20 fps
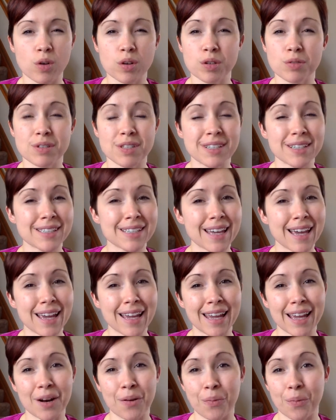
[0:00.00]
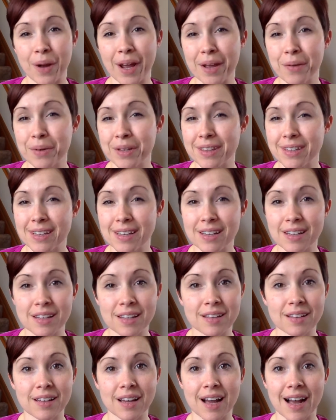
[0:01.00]
You just can't get away with
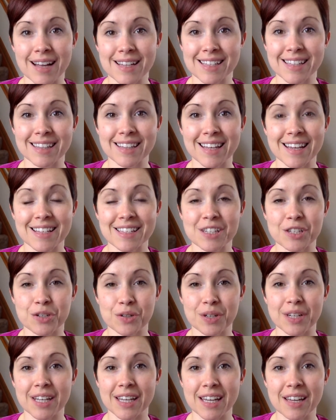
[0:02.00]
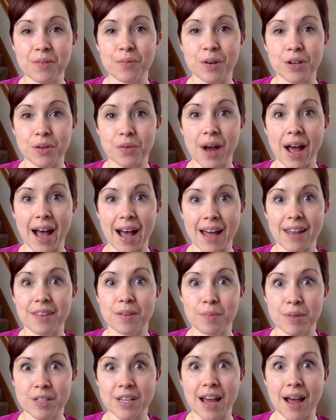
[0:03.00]
eating the kinds of things that you could eat when you had the
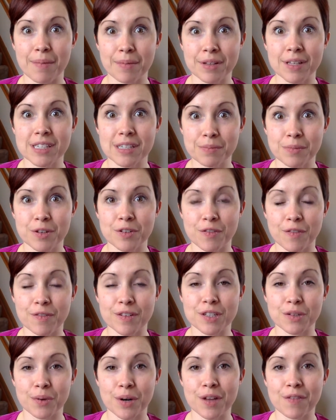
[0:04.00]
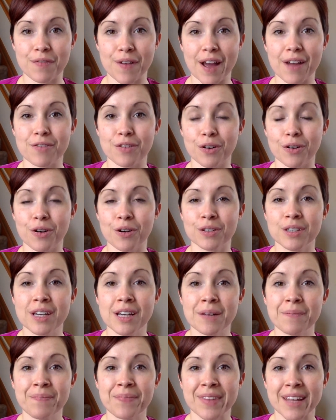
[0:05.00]
metabolism of a 25-year-old.
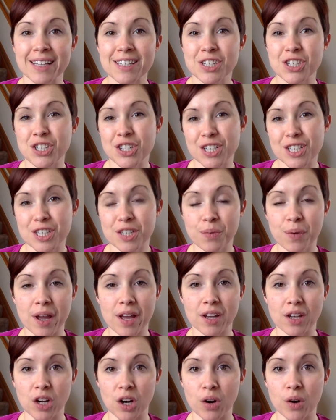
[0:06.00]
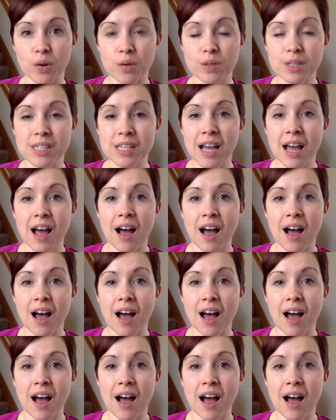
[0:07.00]
That's just the way it goes.